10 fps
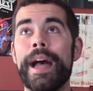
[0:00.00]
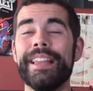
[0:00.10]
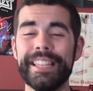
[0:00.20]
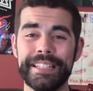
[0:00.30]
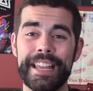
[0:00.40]
I
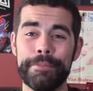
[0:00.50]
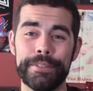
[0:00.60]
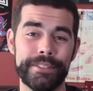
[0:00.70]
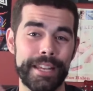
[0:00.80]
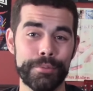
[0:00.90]
think Dave
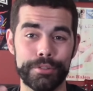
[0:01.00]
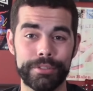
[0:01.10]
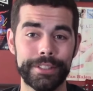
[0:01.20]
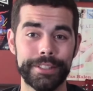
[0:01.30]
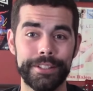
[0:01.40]
Mustaine was
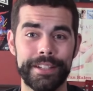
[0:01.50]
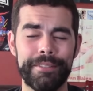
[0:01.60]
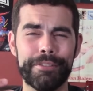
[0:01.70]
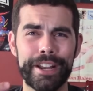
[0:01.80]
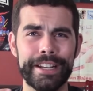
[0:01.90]
really good
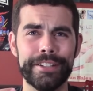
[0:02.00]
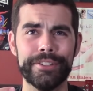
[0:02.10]
at writing